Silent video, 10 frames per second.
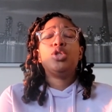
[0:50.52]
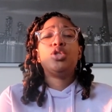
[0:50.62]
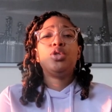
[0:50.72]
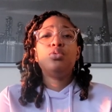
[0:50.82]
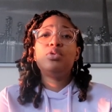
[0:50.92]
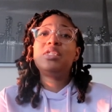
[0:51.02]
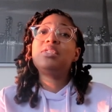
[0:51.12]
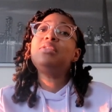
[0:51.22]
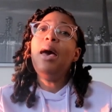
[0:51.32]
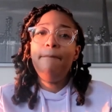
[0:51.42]
to
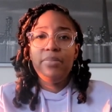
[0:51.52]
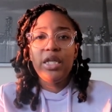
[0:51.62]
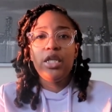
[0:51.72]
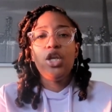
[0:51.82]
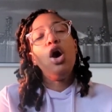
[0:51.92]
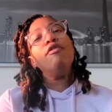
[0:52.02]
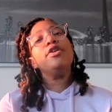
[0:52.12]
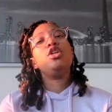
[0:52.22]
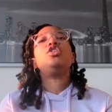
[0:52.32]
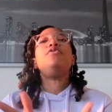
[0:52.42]
somebody now
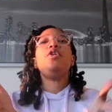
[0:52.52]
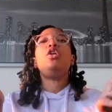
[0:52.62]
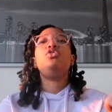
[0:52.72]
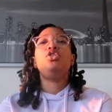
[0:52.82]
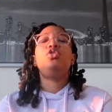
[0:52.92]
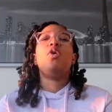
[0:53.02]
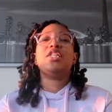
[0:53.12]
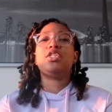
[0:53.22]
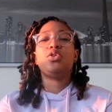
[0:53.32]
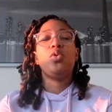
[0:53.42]
for those of you who don't know
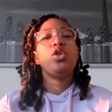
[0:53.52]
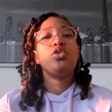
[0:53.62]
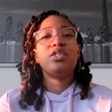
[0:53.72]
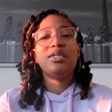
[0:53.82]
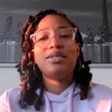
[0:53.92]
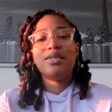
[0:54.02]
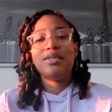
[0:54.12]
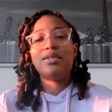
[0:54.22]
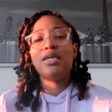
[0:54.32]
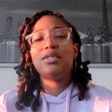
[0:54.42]
what scoliosis
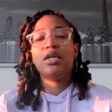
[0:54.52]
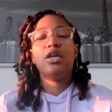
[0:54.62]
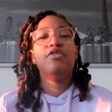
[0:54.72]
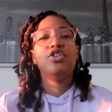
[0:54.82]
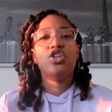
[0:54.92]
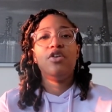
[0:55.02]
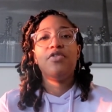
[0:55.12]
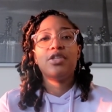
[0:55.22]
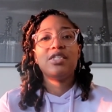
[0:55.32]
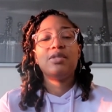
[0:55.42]
is it's a curvature
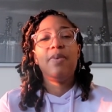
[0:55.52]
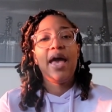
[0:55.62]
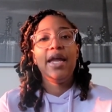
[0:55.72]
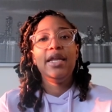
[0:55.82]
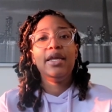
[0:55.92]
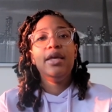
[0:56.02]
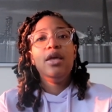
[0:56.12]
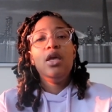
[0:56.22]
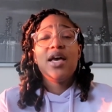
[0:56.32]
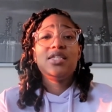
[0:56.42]
of your spine
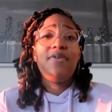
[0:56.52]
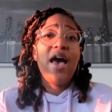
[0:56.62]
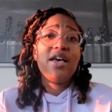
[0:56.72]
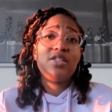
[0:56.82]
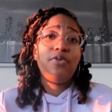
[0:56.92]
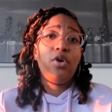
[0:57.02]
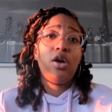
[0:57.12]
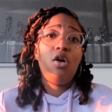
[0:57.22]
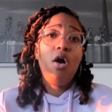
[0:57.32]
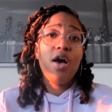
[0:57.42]
as far as for
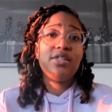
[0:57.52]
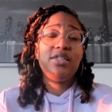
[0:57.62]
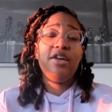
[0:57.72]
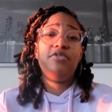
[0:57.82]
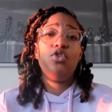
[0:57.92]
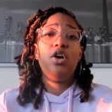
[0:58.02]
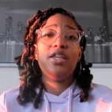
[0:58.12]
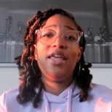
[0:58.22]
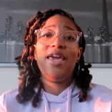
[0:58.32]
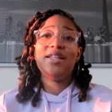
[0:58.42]
a cause they've
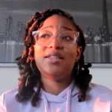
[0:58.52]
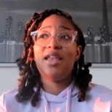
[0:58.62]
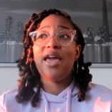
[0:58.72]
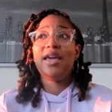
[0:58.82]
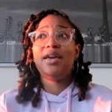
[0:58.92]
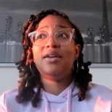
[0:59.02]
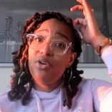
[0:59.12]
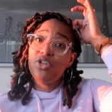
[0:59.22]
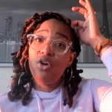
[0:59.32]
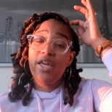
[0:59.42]
not yet like
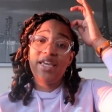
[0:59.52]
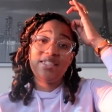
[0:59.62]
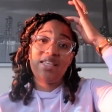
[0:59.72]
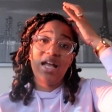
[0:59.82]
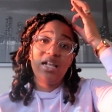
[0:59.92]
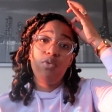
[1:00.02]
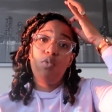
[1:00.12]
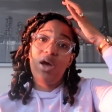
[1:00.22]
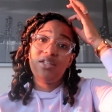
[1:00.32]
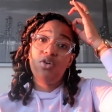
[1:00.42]
narrowed down exactly
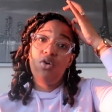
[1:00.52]
what